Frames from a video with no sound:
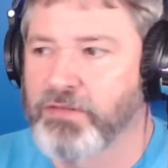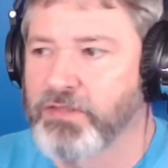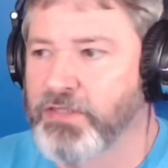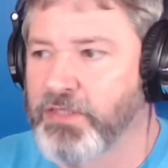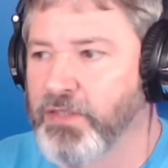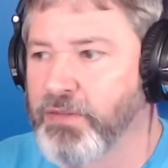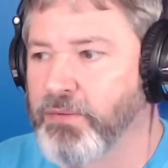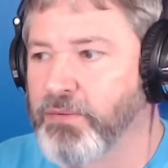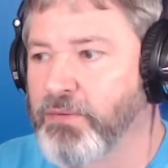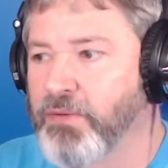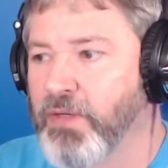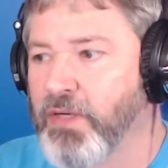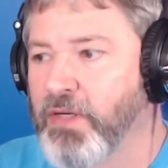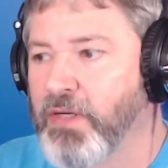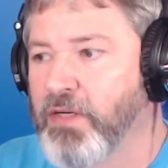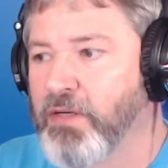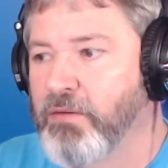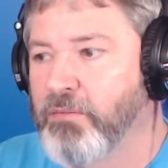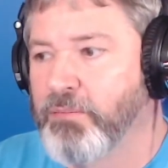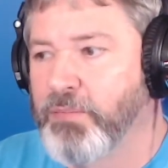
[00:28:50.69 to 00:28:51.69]
So,
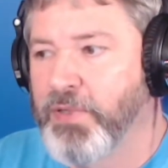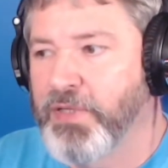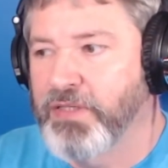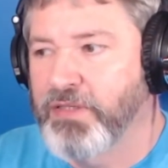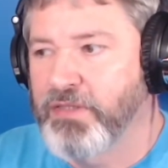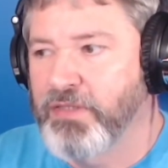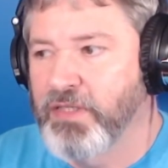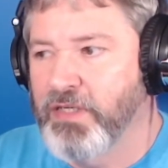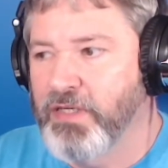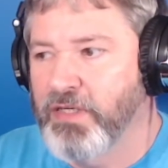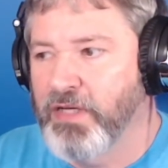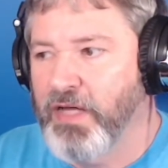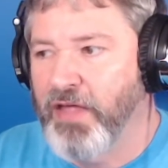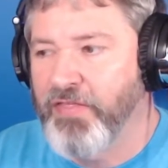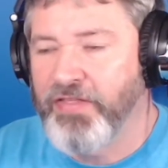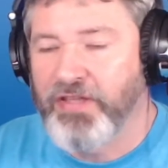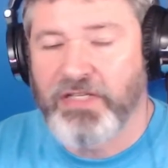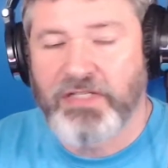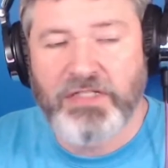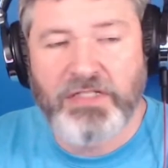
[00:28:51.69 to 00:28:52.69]
but I
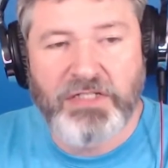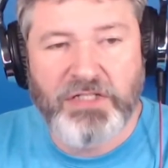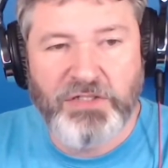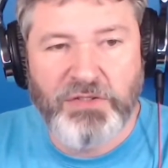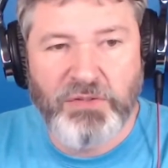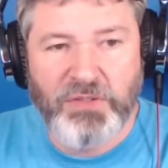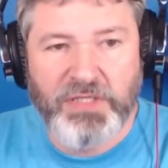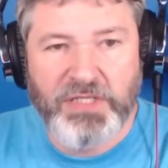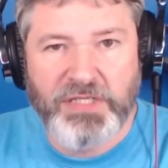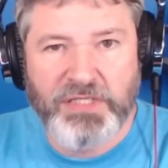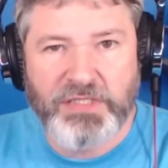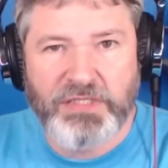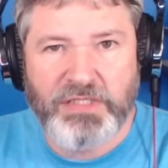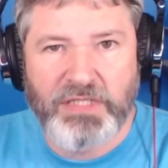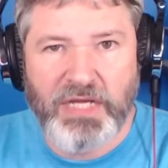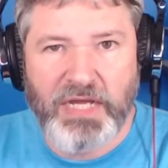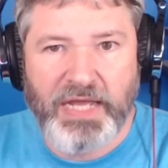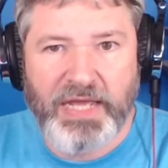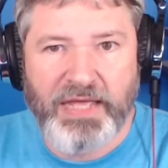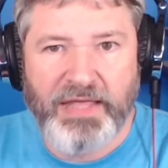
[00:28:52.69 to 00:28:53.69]
think the to-do list
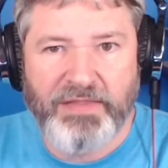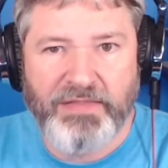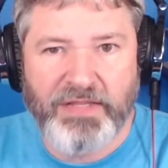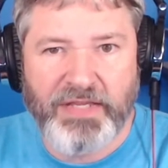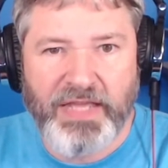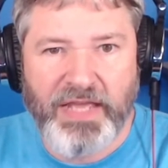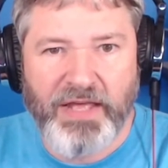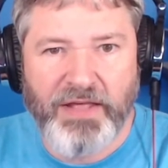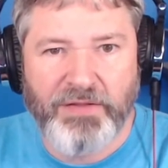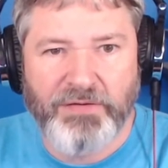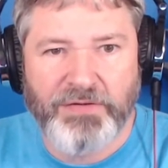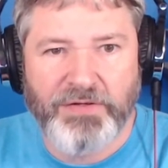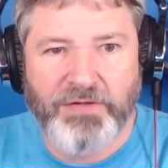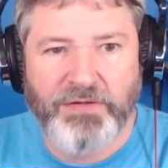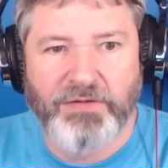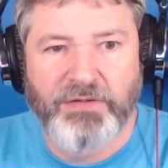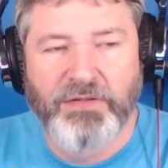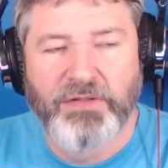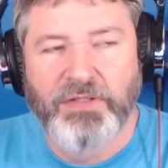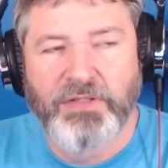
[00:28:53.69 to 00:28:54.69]
and the
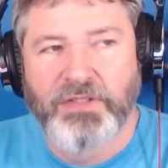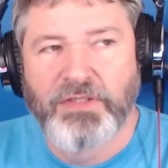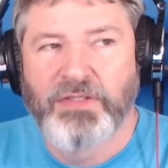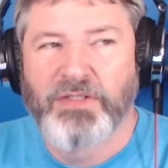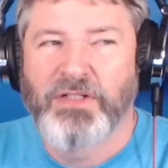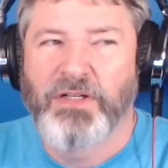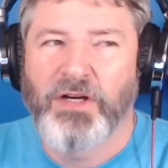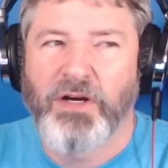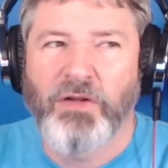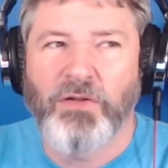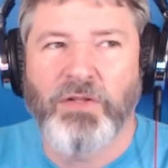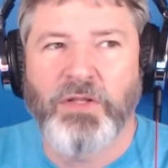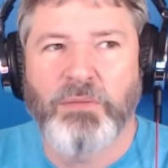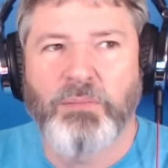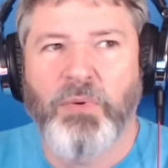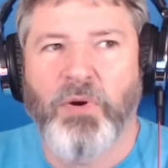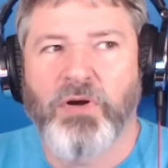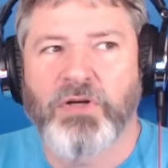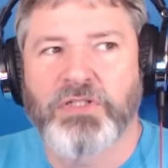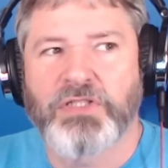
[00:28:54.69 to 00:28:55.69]
calendar only
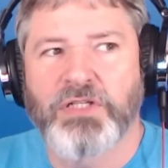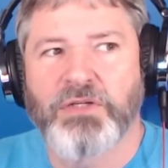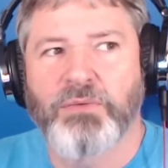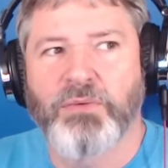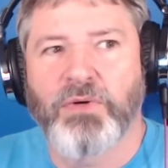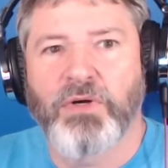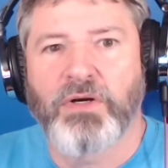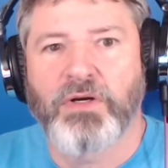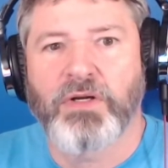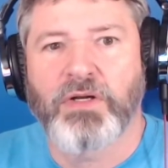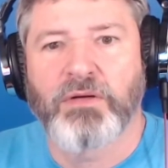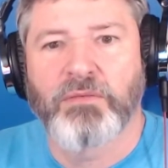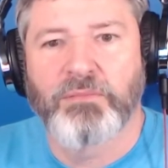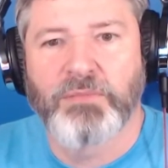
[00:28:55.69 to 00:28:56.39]
partially work.